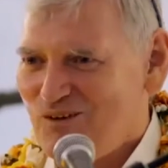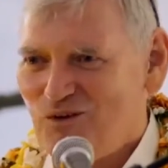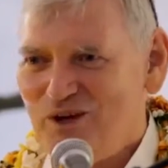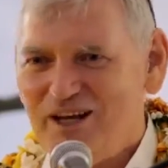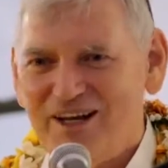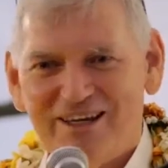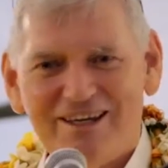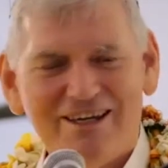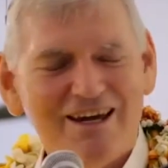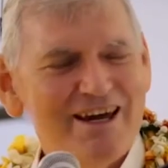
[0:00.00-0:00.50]

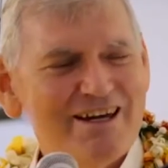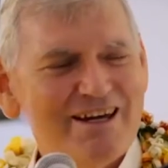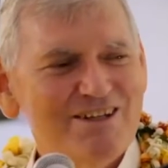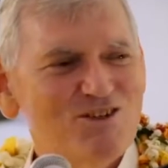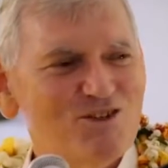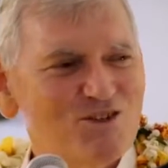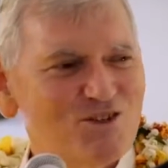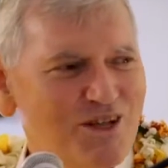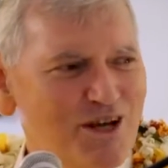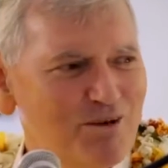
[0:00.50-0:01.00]
When it
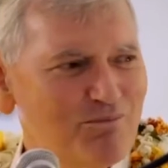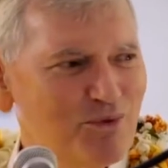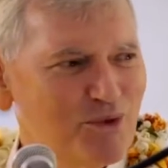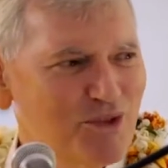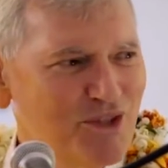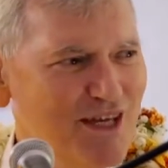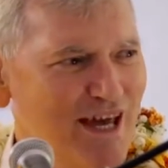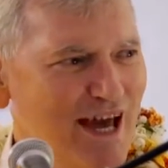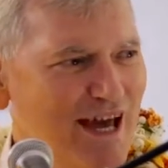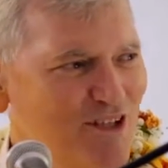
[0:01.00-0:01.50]
catches up
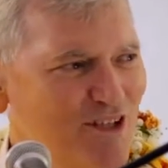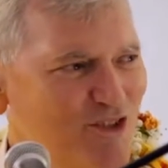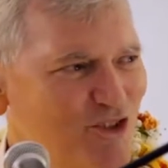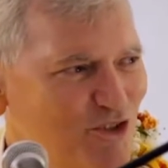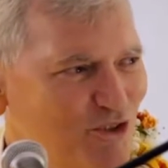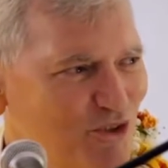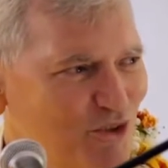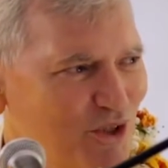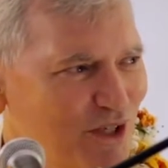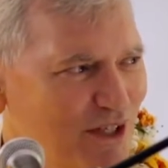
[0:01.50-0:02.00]
with the
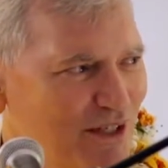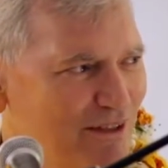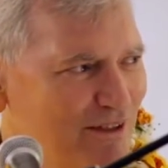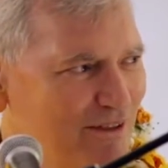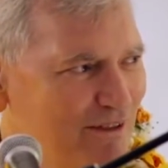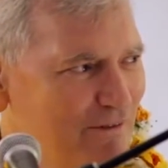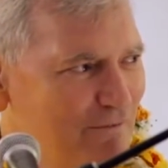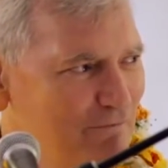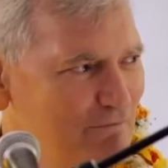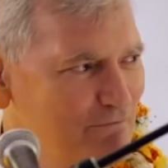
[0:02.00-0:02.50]

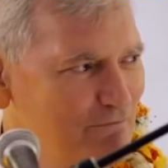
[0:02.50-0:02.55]
asteroid,